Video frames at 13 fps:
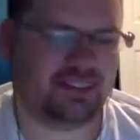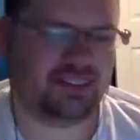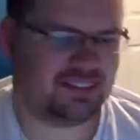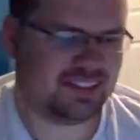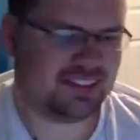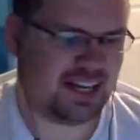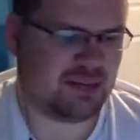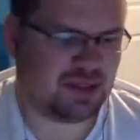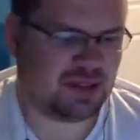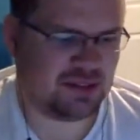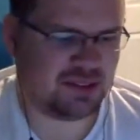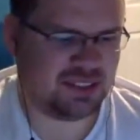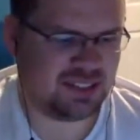Does
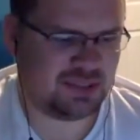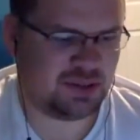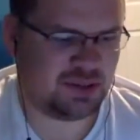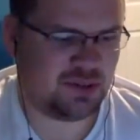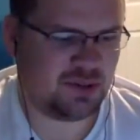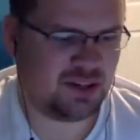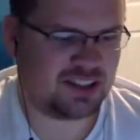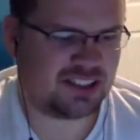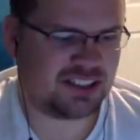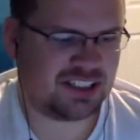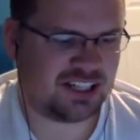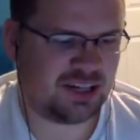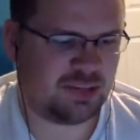anybody really want to watch the
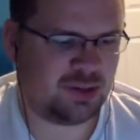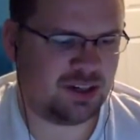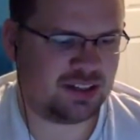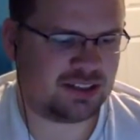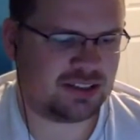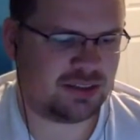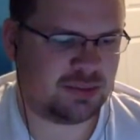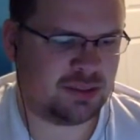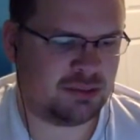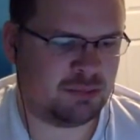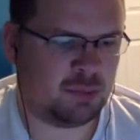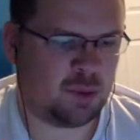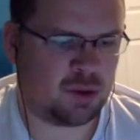Jaguars? I
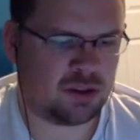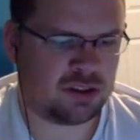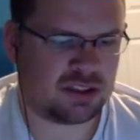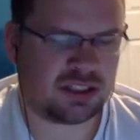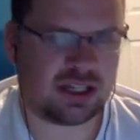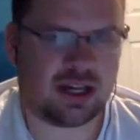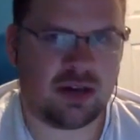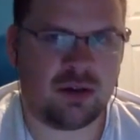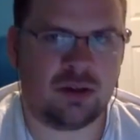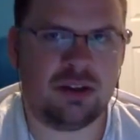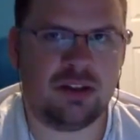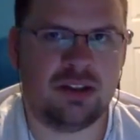mean, Bortles is out.